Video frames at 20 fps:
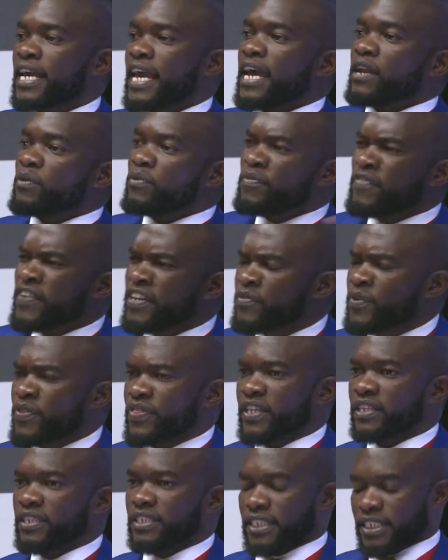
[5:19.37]
and even
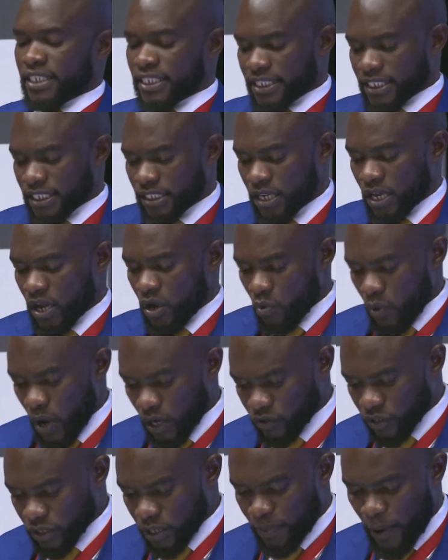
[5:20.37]
within the city, we are
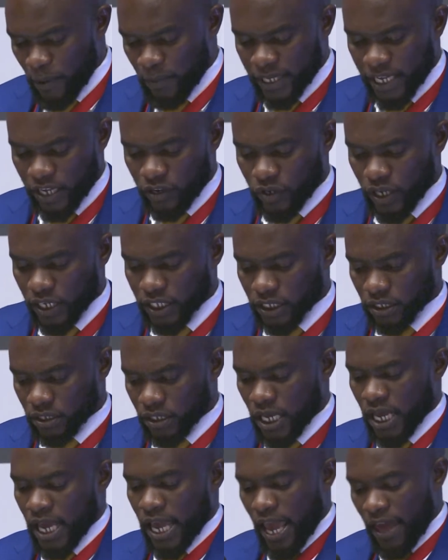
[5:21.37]
doing the public education
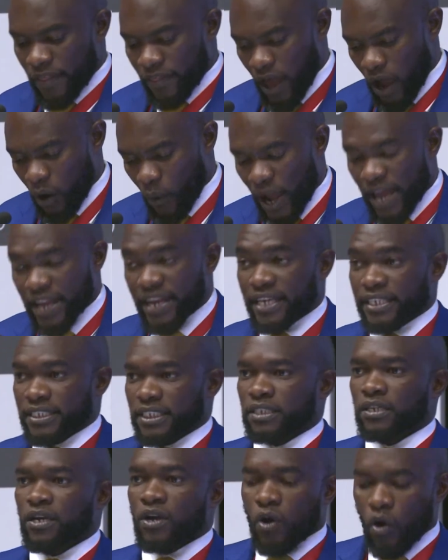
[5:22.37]
and the
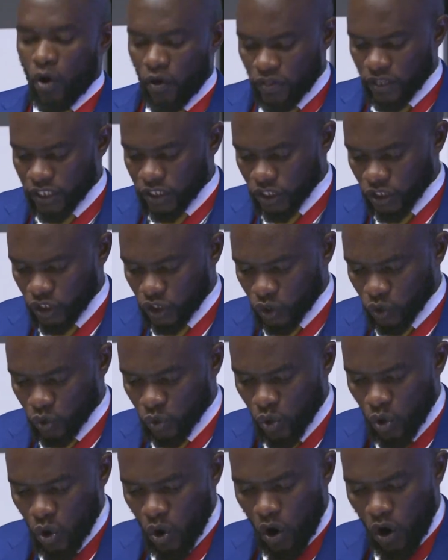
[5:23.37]
awareness on this issue